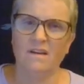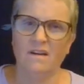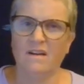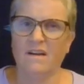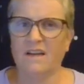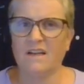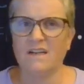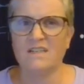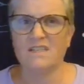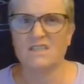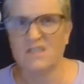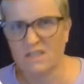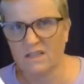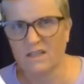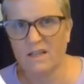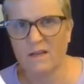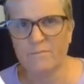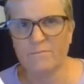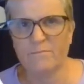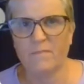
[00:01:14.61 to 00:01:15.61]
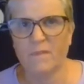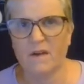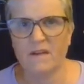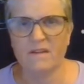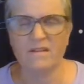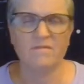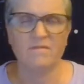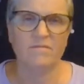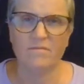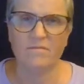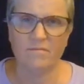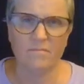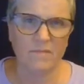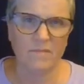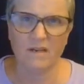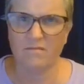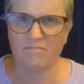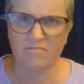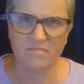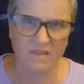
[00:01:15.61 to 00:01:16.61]
you know, I got to schlep my
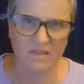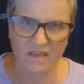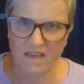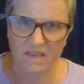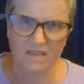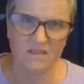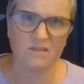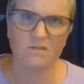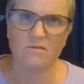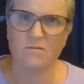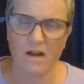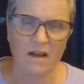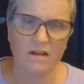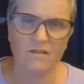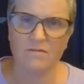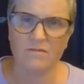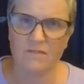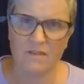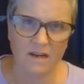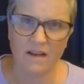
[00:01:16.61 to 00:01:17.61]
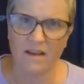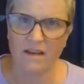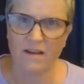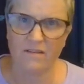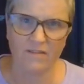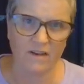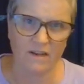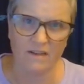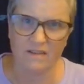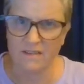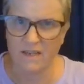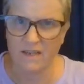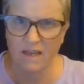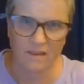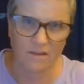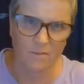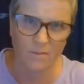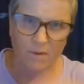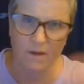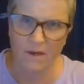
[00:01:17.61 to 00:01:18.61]
my kids around today. I've got to
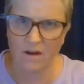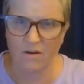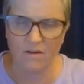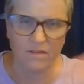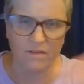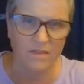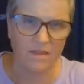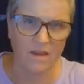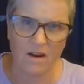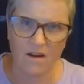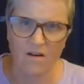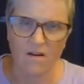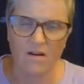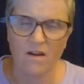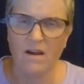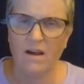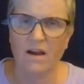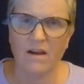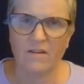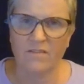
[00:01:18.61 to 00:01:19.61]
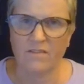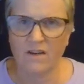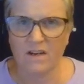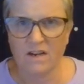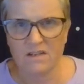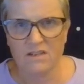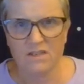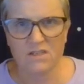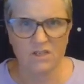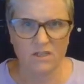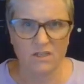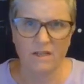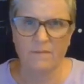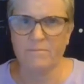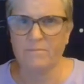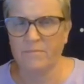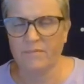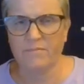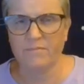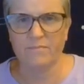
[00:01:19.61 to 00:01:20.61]
take them here and there. I've got to
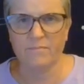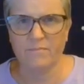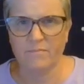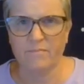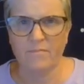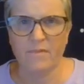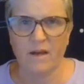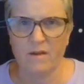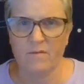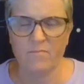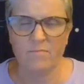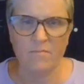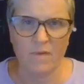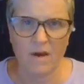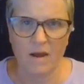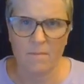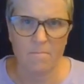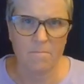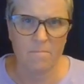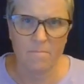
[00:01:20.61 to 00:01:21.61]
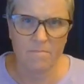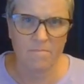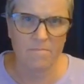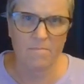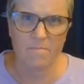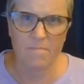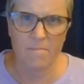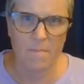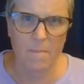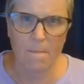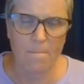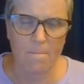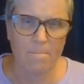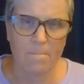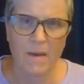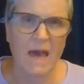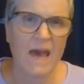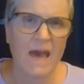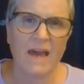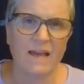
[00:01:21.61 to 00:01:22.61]
schlep my my
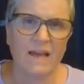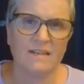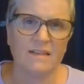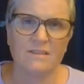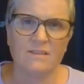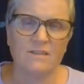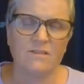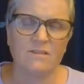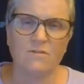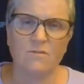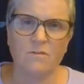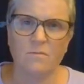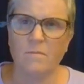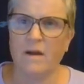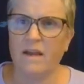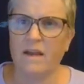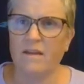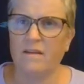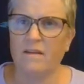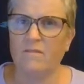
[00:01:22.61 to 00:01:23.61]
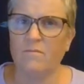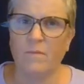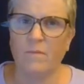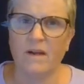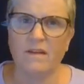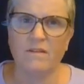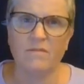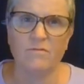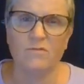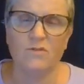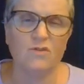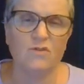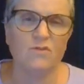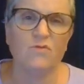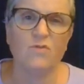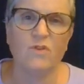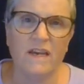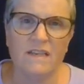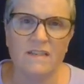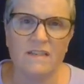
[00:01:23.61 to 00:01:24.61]
bags or my my
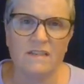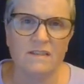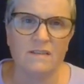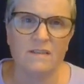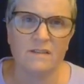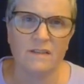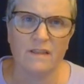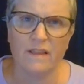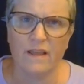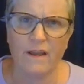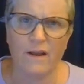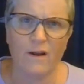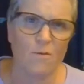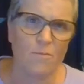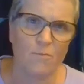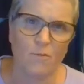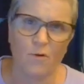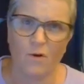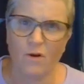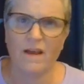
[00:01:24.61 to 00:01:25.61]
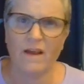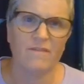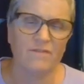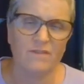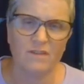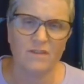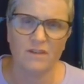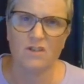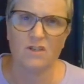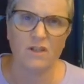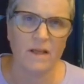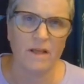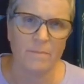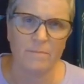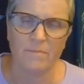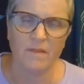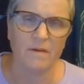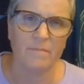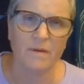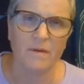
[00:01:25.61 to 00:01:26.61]
suitcases in the airport. I have to
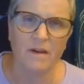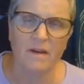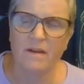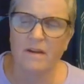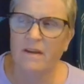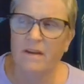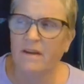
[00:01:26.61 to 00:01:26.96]
schlep them.